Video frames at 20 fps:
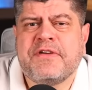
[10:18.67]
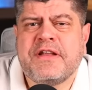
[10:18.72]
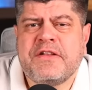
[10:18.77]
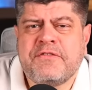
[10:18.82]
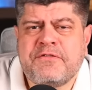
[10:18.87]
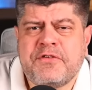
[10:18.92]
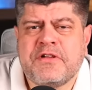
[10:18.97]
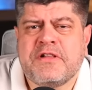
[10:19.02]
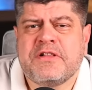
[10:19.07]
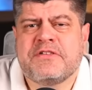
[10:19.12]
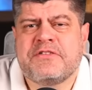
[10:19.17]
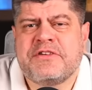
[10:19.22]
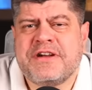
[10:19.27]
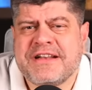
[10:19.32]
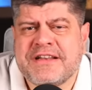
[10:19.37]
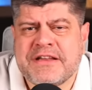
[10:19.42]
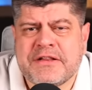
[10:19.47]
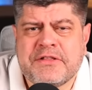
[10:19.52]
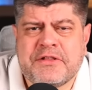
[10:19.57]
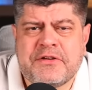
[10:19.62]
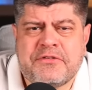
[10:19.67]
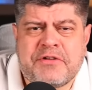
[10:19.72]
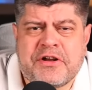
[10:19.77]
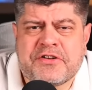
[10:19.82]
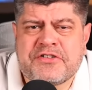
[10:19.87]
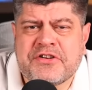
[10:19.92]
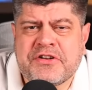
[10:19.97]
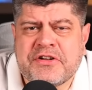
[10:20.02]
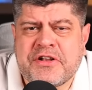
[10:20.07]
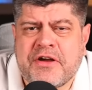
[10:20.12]
infiltrated the
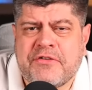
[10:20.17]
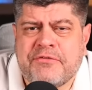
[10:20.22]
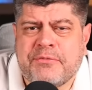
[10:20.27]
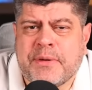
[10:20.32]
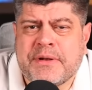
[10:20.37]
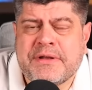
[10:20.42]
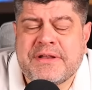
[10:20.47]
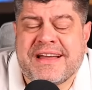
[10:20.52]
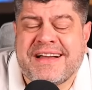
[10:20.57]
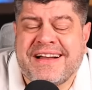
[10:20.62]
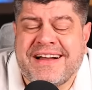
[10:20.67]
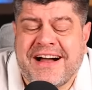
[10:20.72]
Russian government.